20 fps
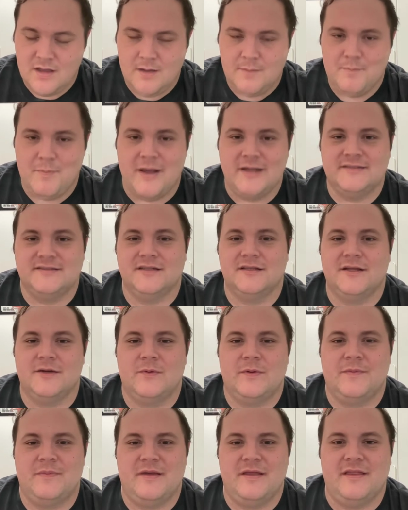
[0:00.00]
basically
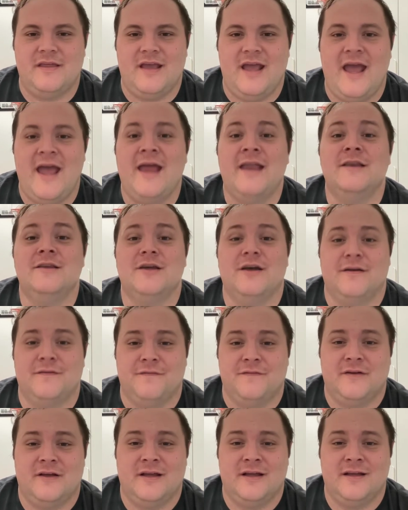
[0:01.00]
would be the end of
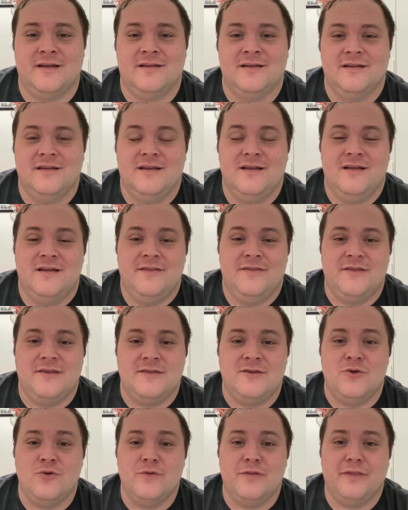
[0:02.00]
the
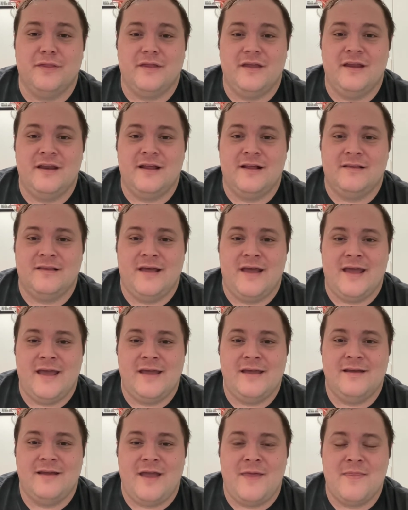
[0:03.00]
youth in
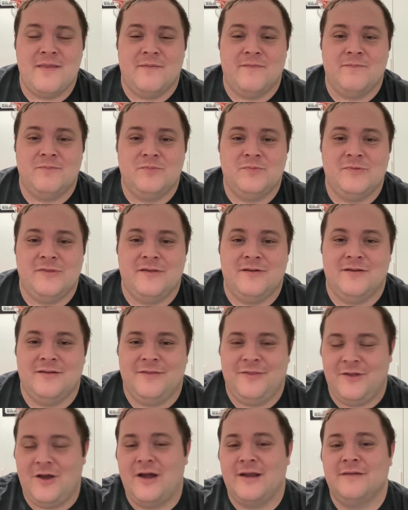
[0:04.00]
LA and the
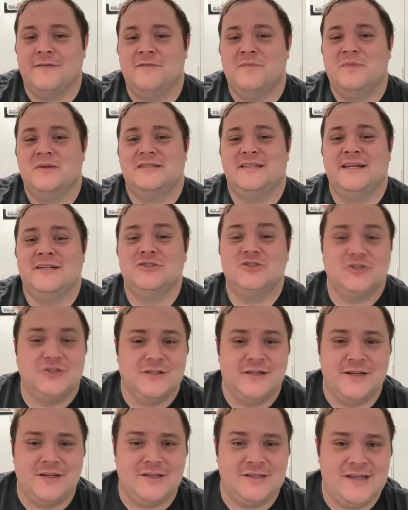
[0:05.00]
thought of potential
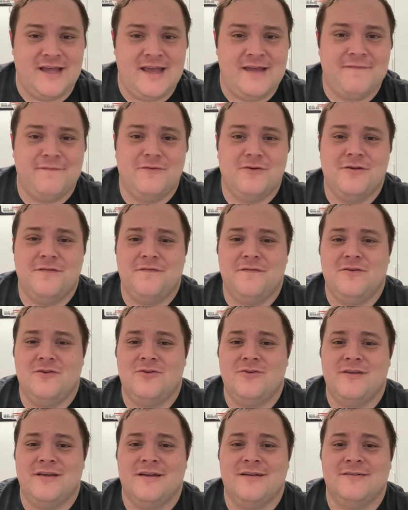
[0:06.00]
in LA for a few
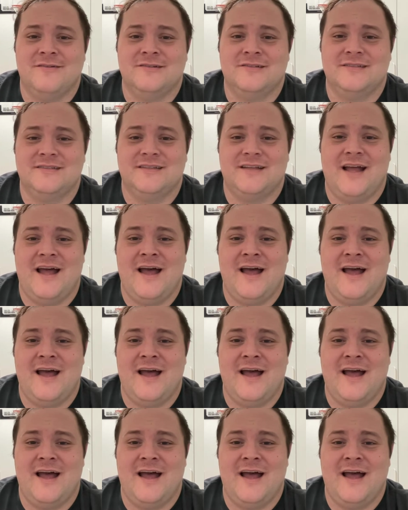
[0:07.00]
years.